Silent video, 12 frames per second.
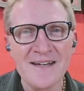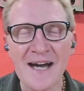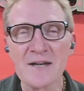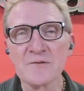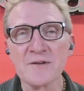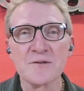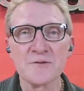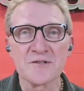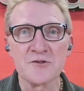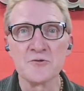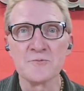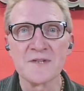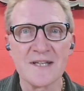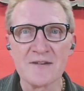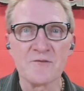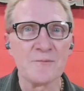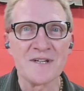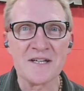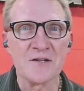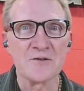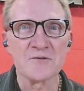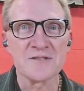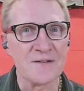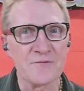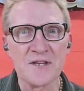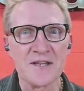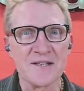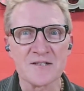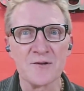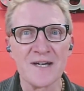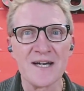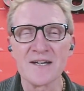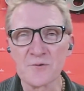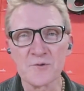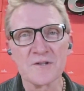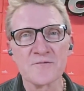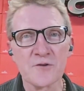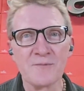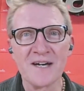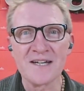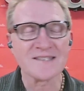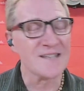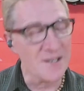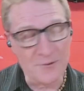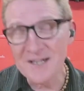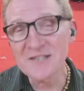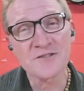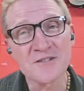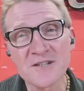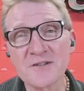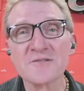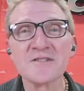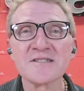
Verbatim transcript: I don't like to assume that everybody knows everything that's going on in the world of robotics. I know I sure don't.